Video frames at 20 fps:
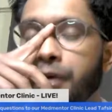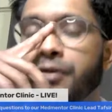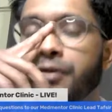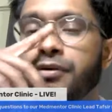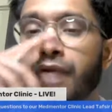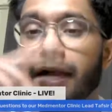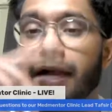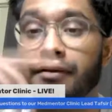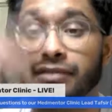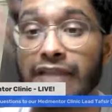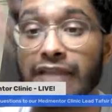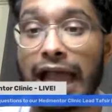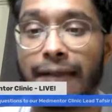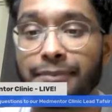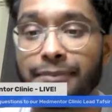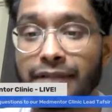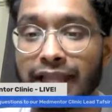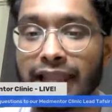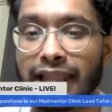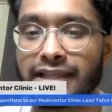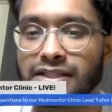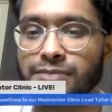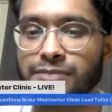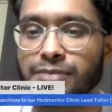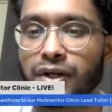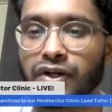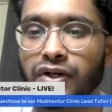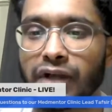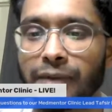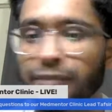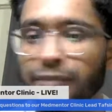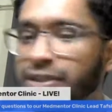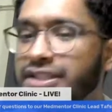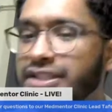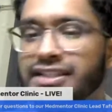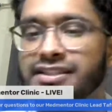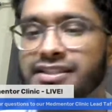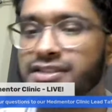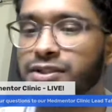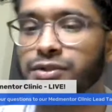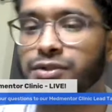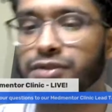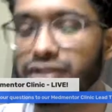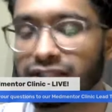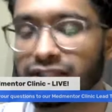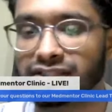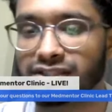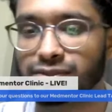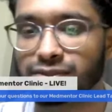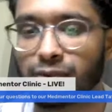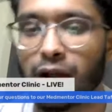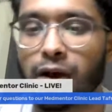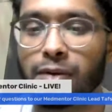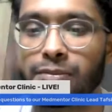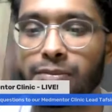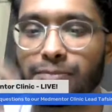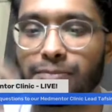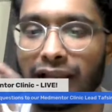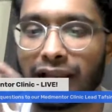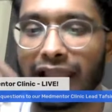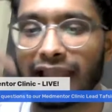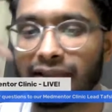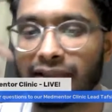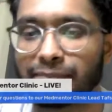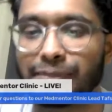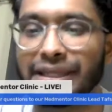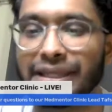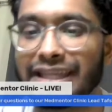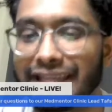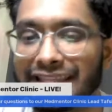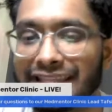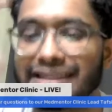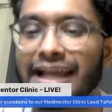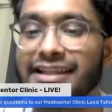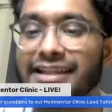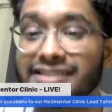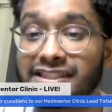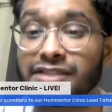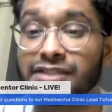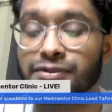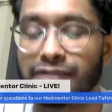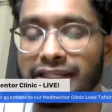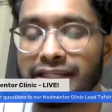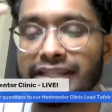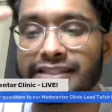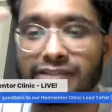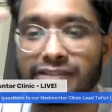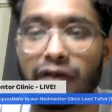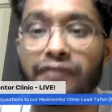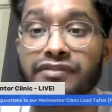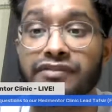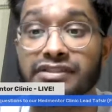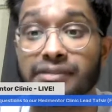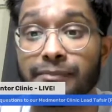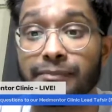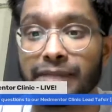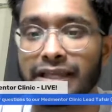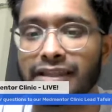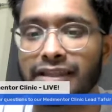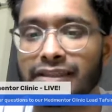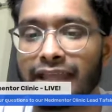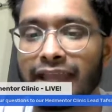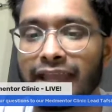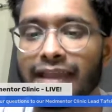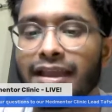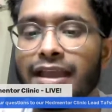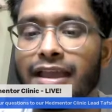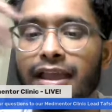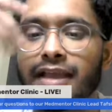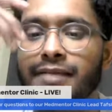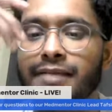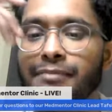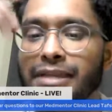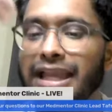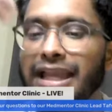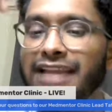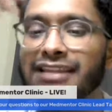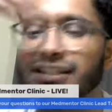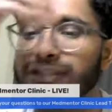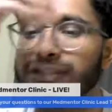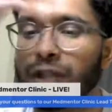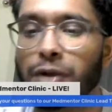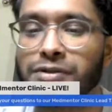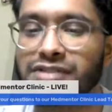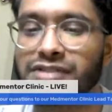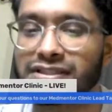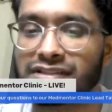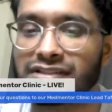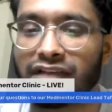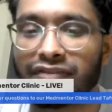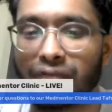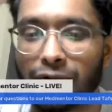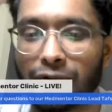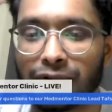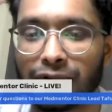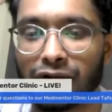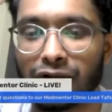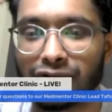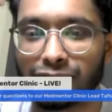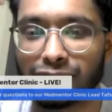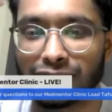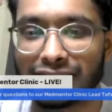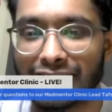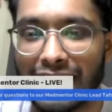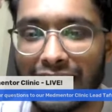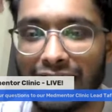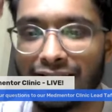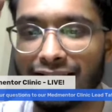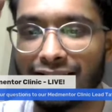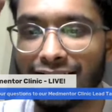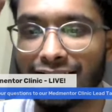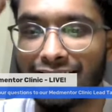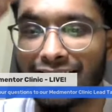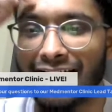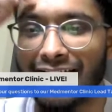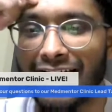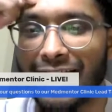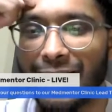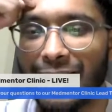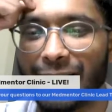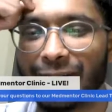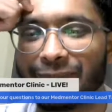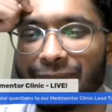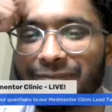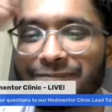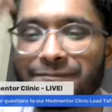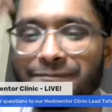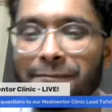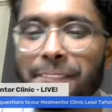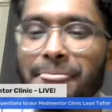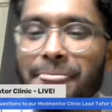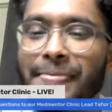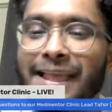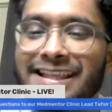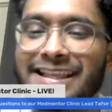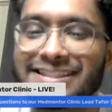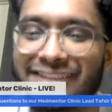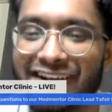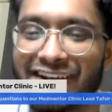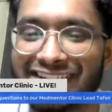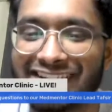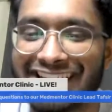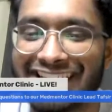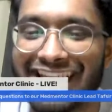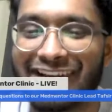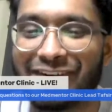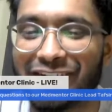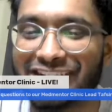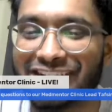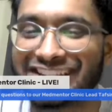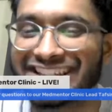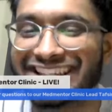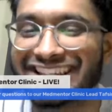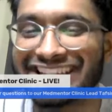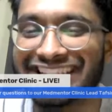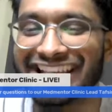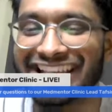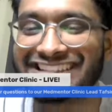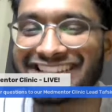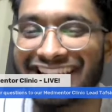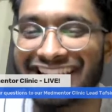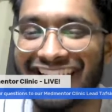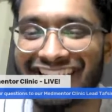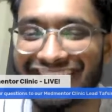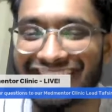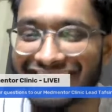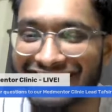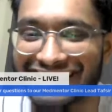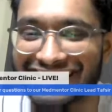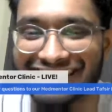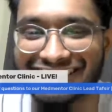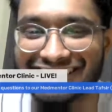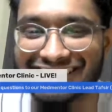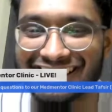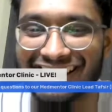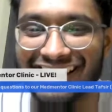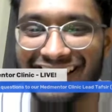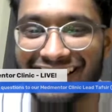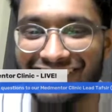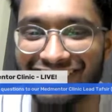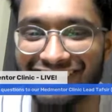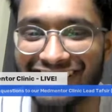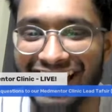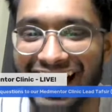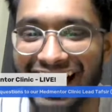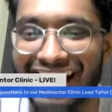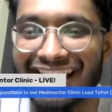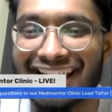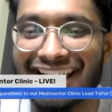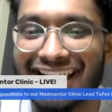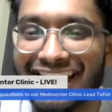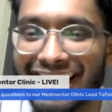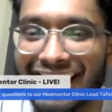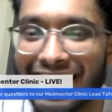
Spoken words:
program, the application program, which is still good as well. But like being in that deanery in itself is a big thing. But yeah, there's loads of stuff going on with that. So yeah, Roshan, that's another thing to look at.